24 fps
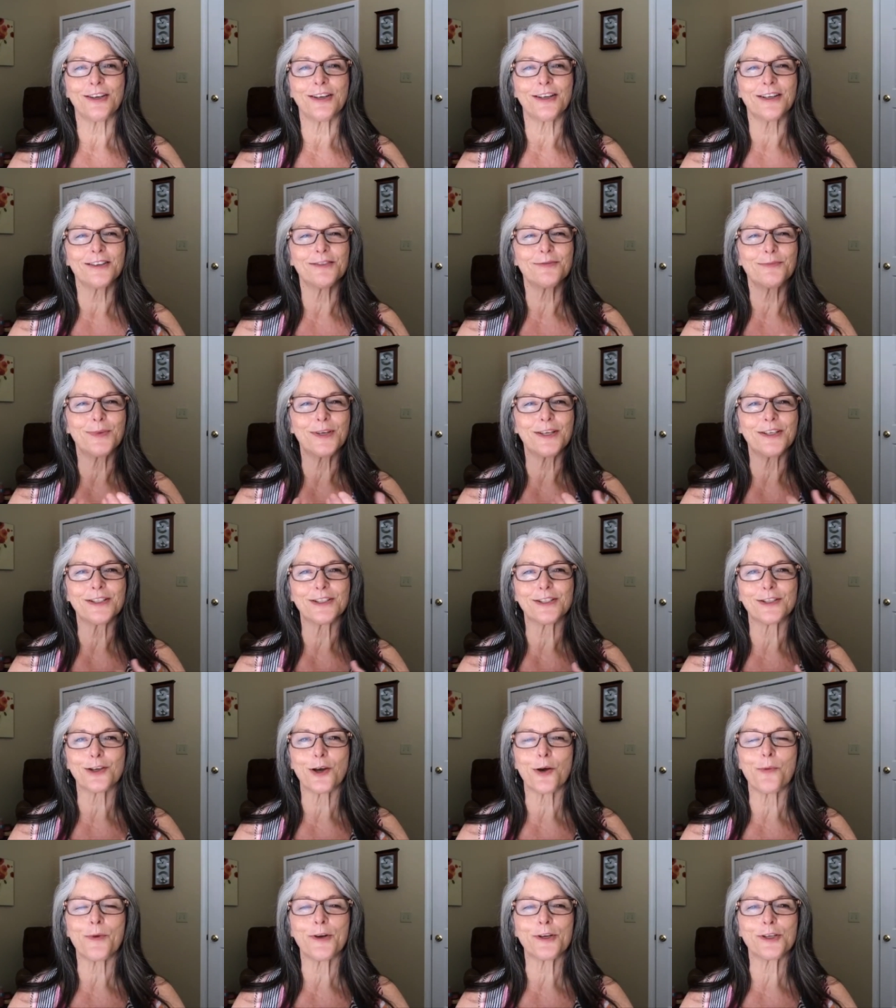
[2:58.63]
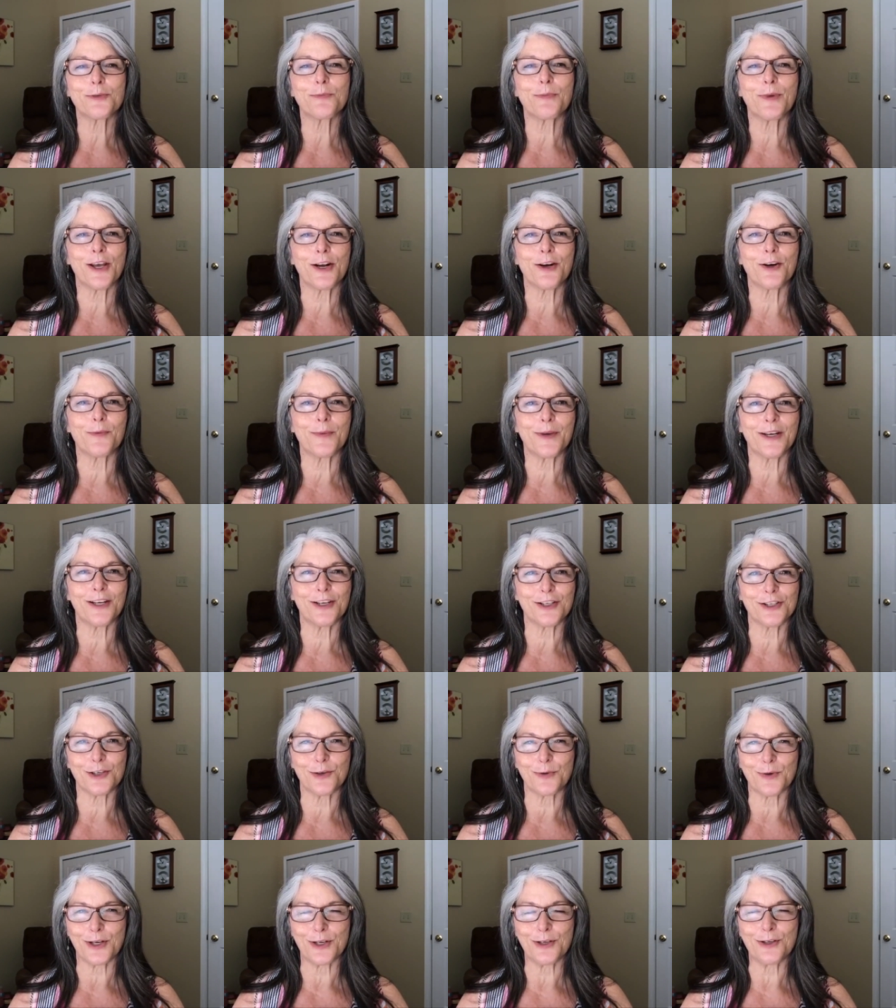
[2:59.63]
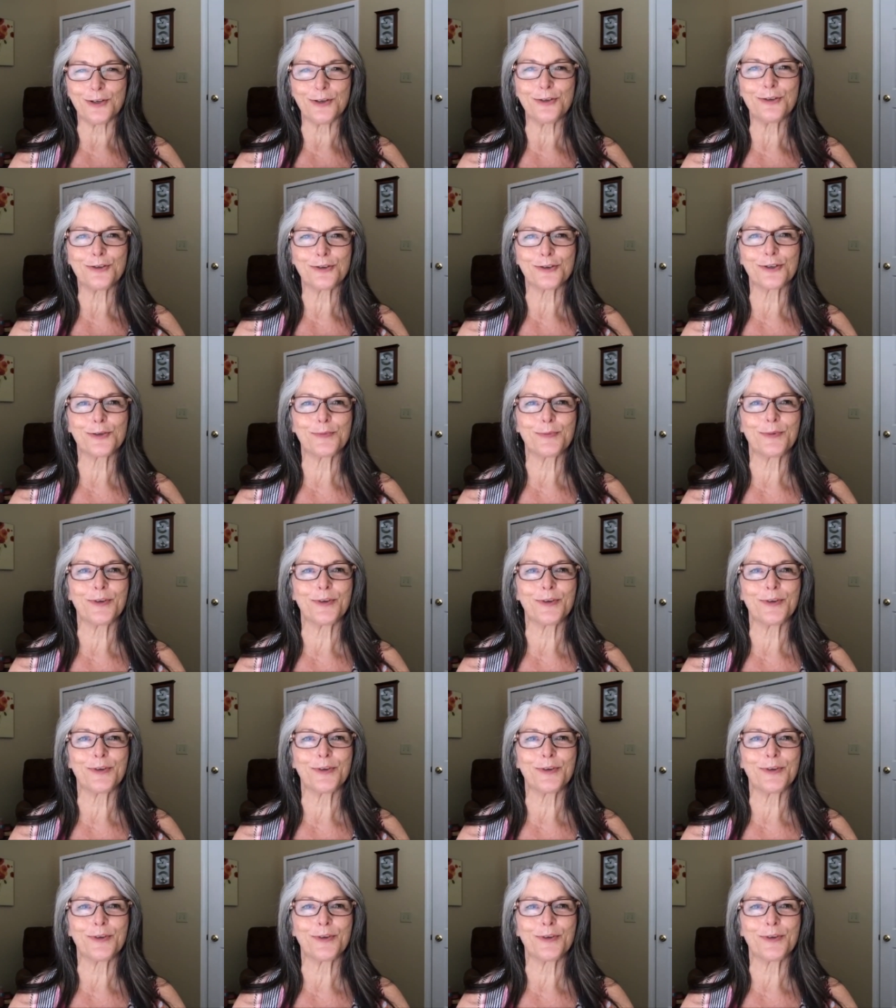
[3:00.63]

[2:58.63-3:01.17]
You're going to be so much better because you renewed your